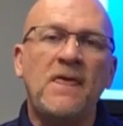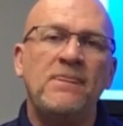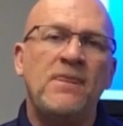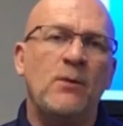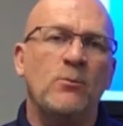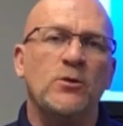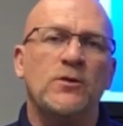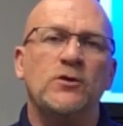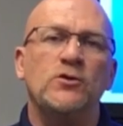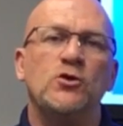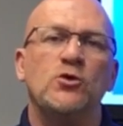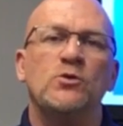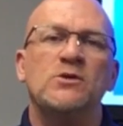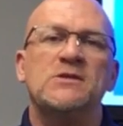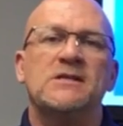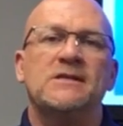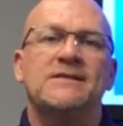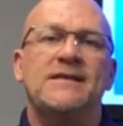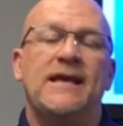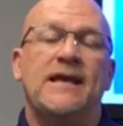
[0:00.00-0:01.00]
Then what they'll do
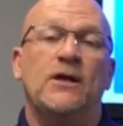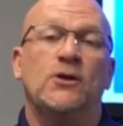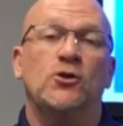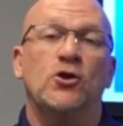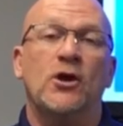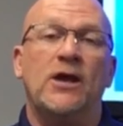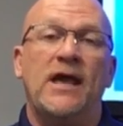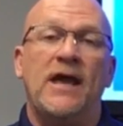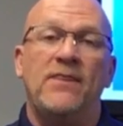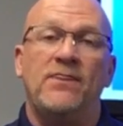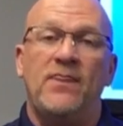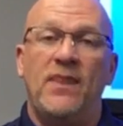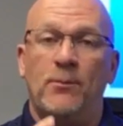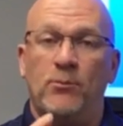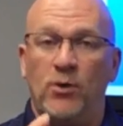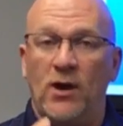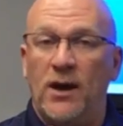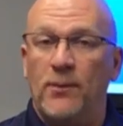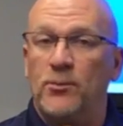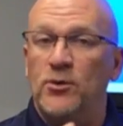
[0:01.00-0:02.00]
is they'll take a look at the
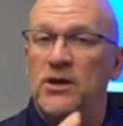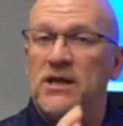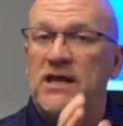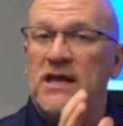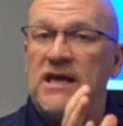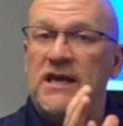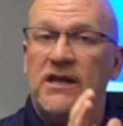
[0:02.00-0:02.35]
property